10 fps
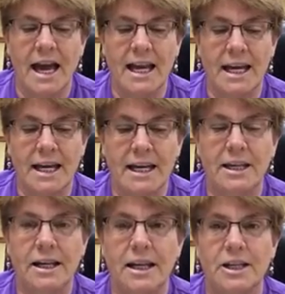and
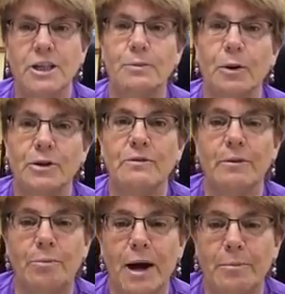dispose of
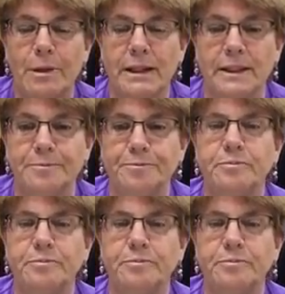it properly.